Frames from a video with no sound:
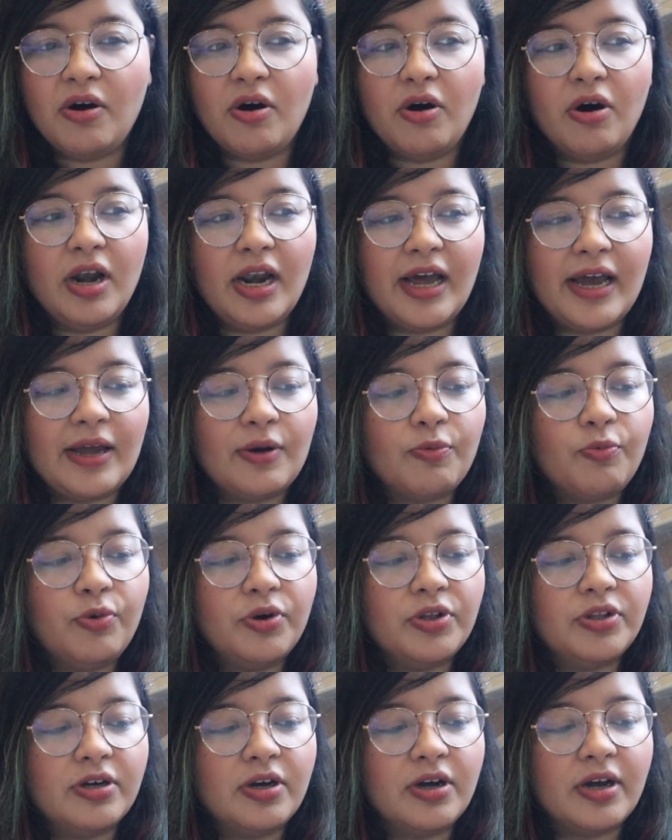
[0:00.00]
or like
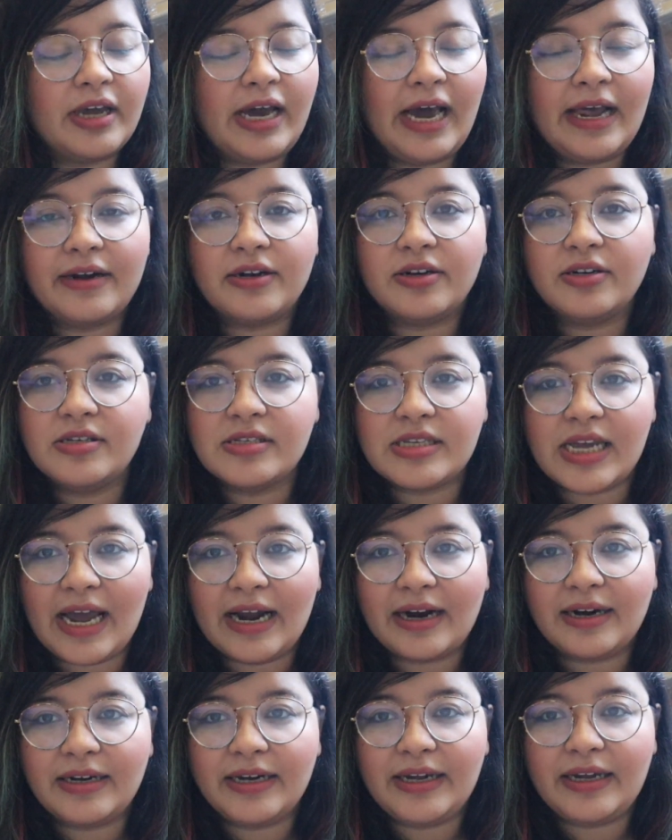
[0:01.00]
were the characters
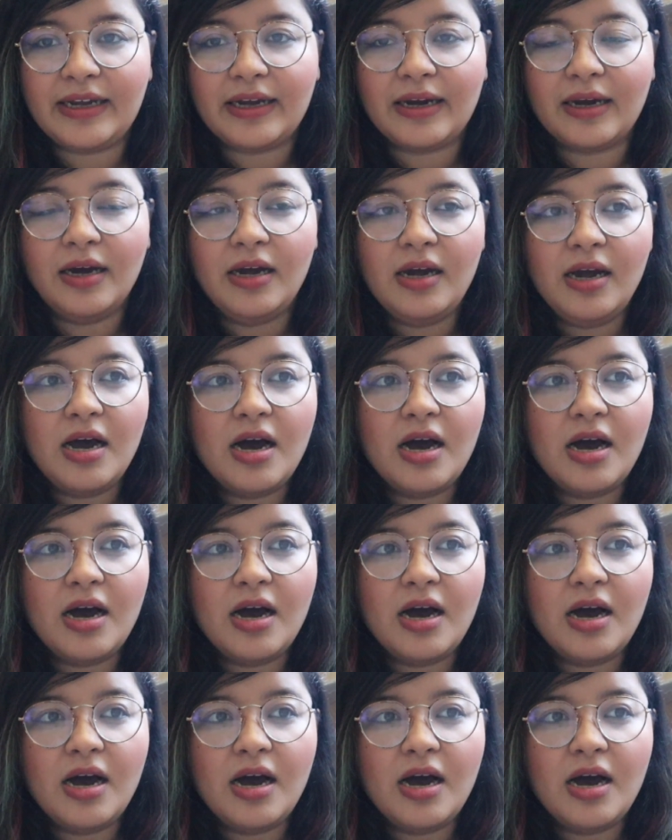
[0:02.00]
acting